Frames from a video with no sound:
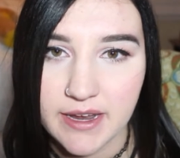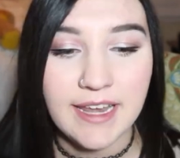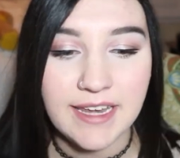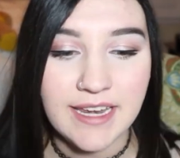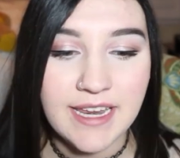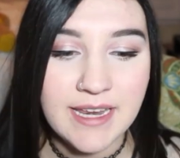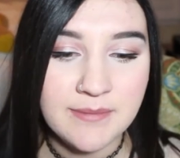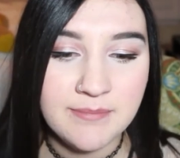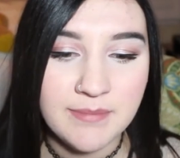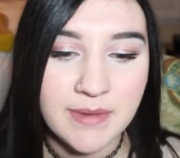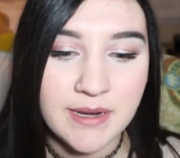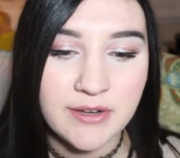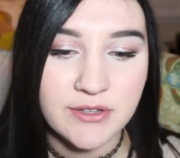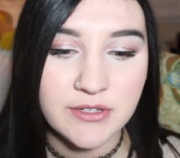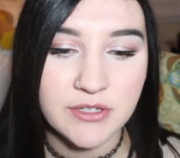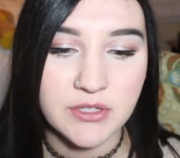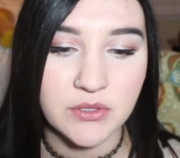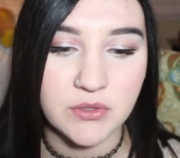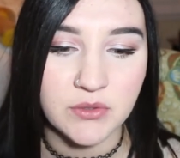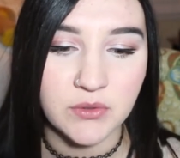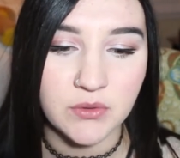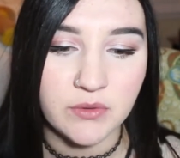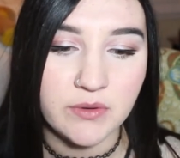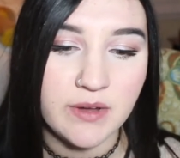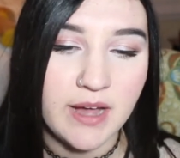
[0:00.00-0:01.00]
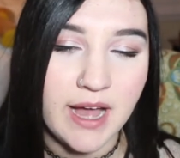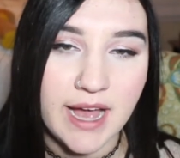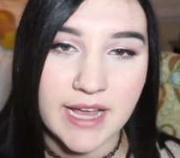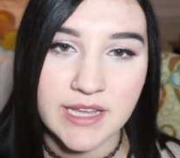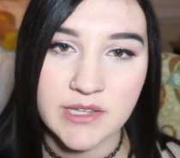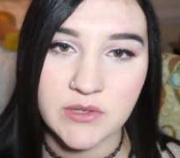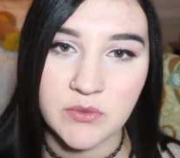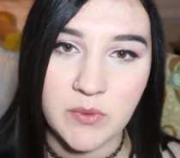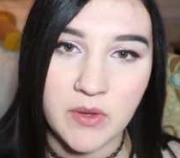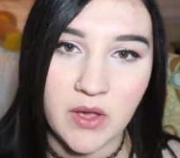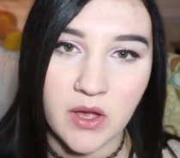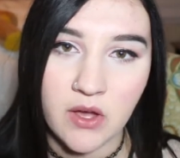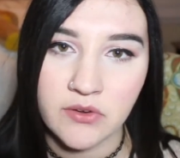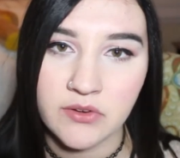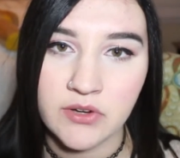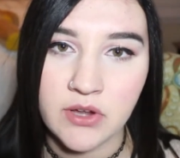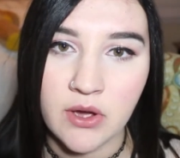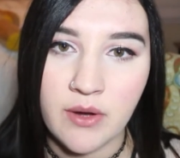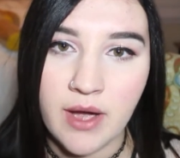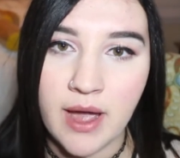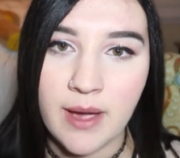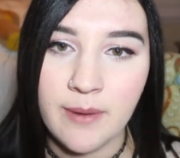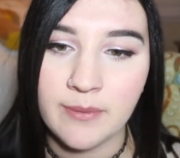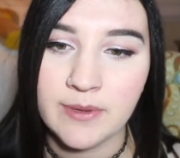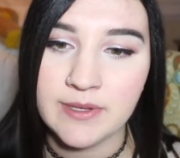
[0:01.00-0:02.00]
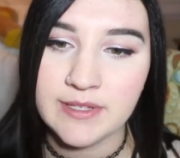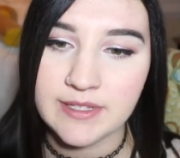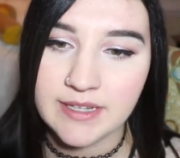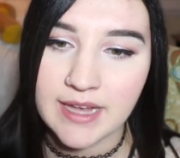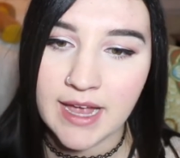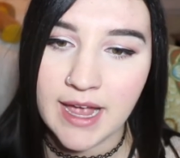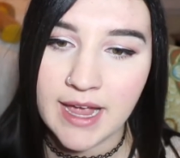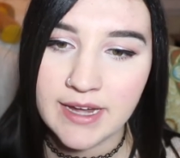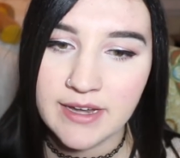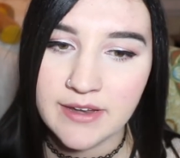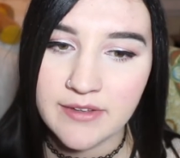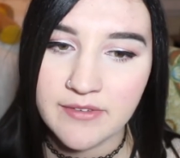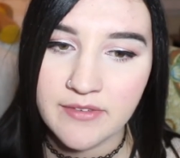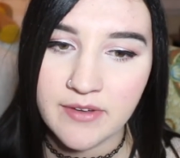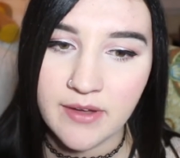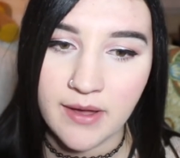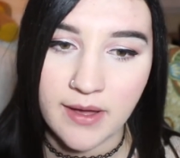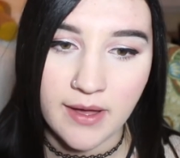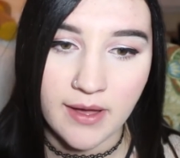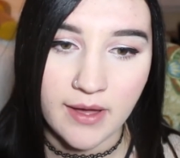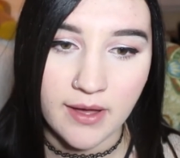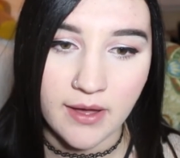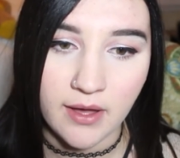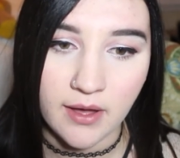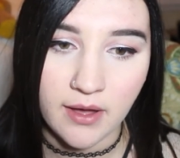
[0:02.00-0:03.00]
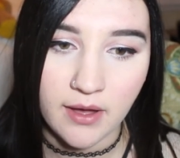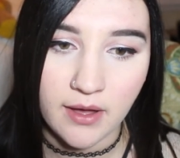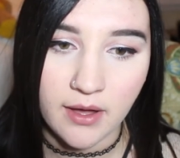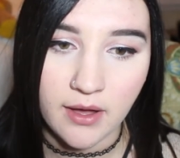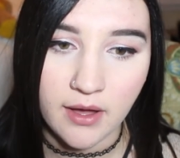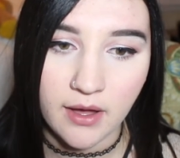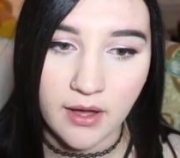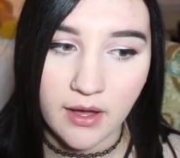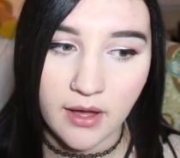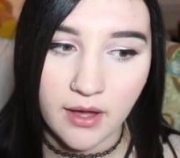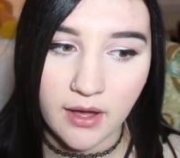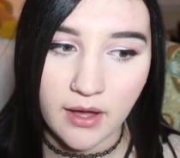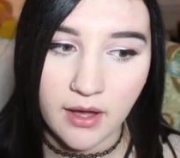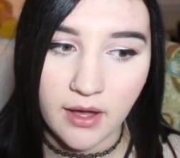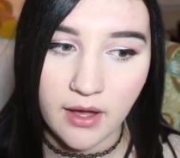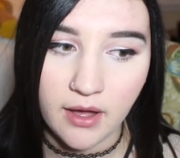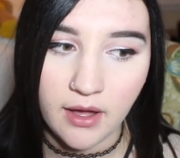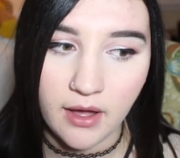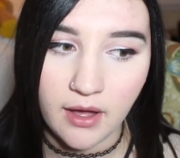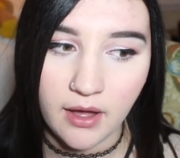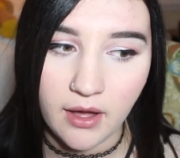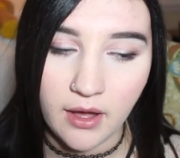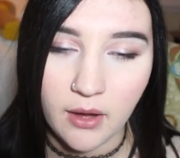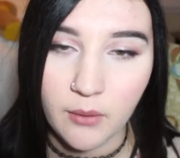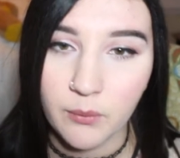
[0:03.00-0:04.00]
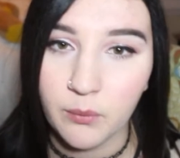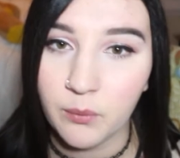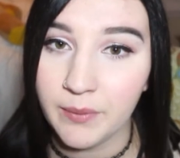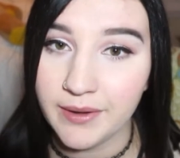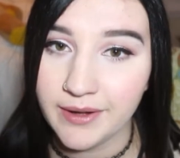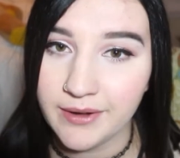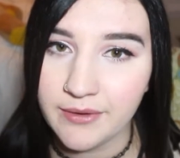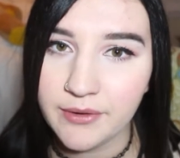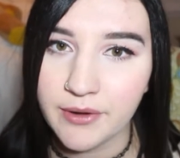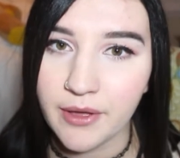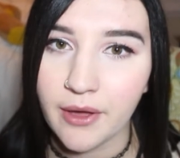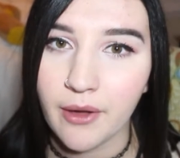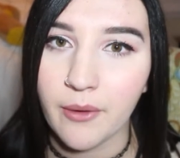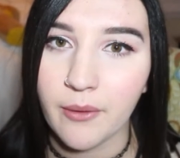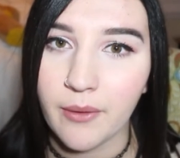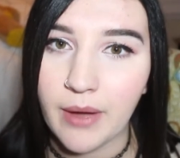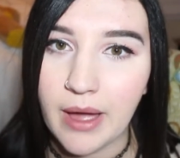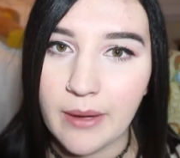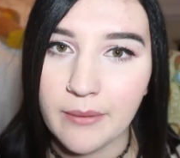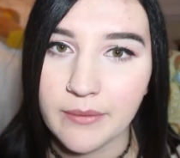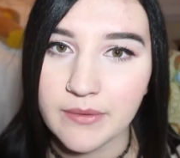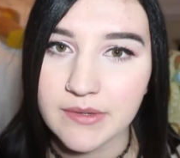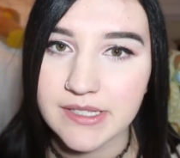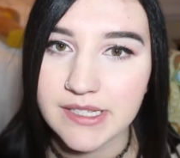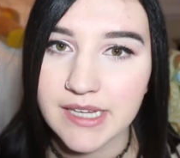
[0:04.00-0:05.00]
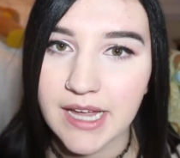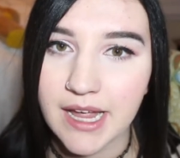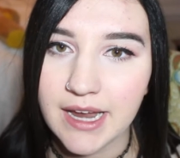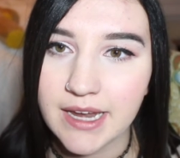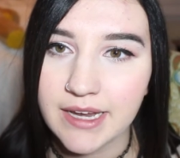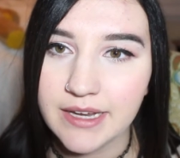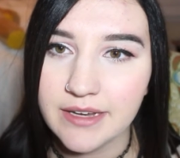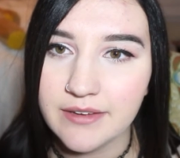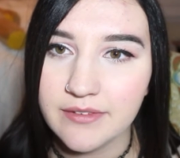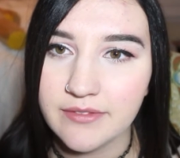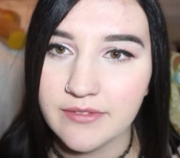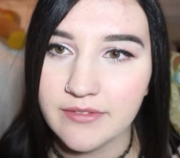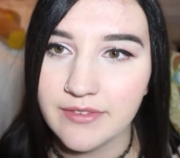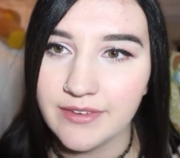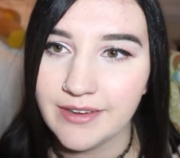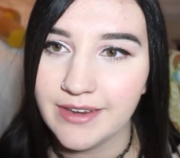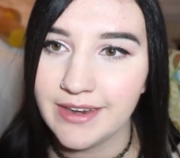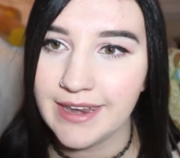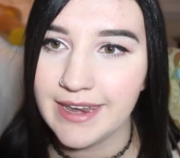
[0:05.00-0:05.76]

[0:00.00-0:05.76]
And in middle school, as we all know, I was kind of a weirdo. I was kind of,